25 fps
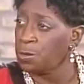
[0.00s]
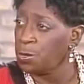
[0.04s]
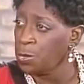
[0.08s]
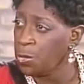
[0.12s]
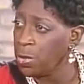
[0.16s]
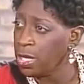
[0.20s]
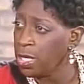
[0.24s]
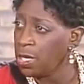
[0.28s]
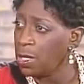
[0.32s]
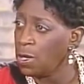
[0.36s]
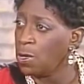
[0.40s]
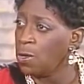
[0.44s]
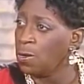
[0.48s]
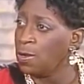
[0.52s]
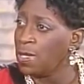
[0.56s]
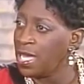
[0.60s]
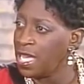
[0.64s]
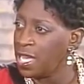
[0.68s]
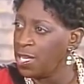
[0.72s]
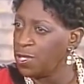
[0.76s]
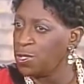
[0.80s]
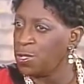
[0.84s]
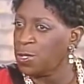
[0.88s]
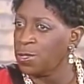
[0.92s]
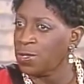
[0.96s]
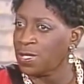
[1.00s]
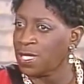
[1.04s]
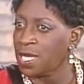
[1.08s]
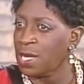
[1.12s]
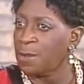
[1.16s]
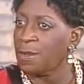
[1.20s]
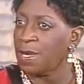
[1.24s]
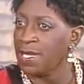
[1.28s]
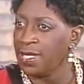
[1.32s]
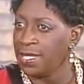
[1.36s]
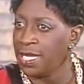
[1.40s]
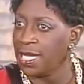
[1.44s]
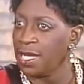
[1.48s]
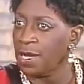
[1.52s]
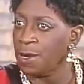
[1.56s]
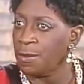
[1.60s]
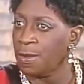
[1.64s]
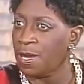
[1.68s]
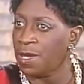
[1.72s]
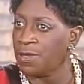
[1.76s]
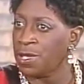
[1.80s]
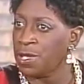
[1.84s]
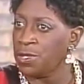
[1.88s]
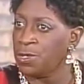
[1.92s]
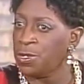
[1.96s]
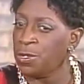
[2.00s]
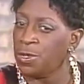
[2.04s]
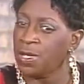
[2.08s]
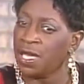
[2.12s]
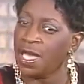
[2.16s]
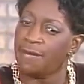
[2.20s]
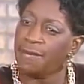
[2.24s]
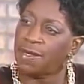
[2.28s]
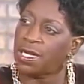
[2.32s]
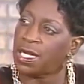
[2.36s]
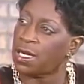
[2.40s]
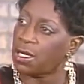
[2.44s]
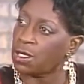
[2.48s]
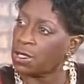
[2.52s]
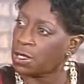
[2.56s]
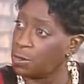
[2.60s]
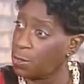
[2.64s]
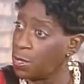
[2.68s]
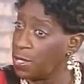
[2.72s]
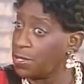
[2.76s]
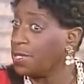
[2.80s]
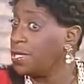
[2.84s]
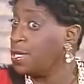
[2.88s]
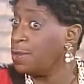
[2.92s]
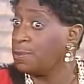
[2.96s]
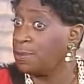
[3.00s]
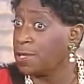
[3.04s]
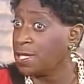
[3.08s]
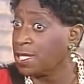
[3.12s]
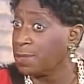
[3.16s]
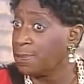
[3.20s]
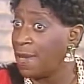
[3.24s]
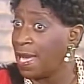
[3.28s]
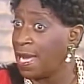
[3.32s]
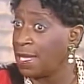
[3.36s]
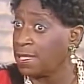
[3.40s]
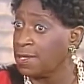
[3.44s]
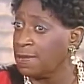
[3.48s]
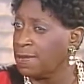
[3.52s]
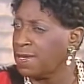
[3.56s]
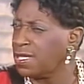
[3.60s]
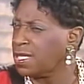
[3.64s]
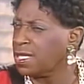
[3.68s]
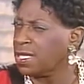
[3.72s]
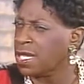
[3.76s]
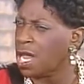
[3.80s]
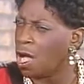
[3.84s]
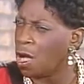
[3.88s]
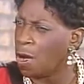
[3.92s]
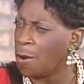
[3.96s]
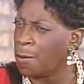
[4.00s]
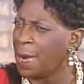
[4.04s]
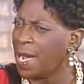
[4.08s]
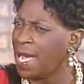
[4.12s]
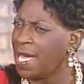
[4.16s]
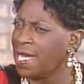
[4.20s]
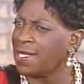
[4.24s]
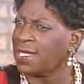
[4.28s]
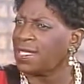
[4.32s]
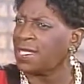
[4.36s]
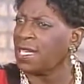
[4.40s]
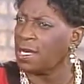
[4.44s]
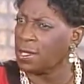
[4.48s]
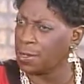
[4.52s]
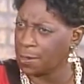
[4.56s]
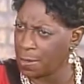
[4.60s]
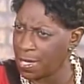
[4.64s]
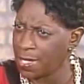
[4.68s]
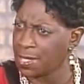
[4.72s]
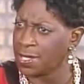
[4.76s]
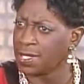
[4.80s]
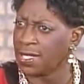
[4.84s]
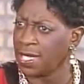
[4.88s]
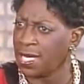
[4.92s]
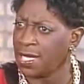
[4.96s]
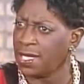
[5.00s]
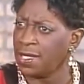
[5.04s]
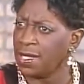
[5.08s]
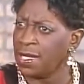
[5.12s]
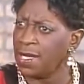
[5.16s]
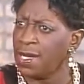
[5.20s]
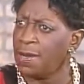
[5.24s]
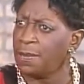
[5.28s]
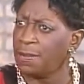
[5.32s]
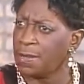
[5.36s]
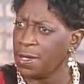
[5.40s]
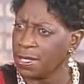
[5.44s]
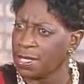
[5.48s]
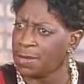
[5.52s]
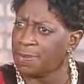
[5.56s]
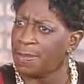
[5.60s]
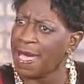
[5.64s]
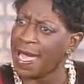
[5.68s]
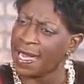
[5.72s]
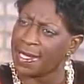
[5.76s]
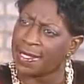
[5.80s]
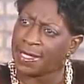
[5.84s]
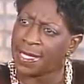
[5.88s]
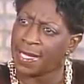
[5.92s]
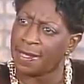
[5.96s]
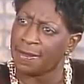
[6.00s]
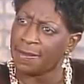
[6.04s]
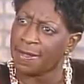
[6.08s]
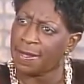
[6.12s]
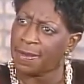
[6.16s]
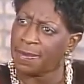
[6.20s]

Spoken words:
real issues that we deal with, and you give it a Christian perspective. Is it always a Christian perspective?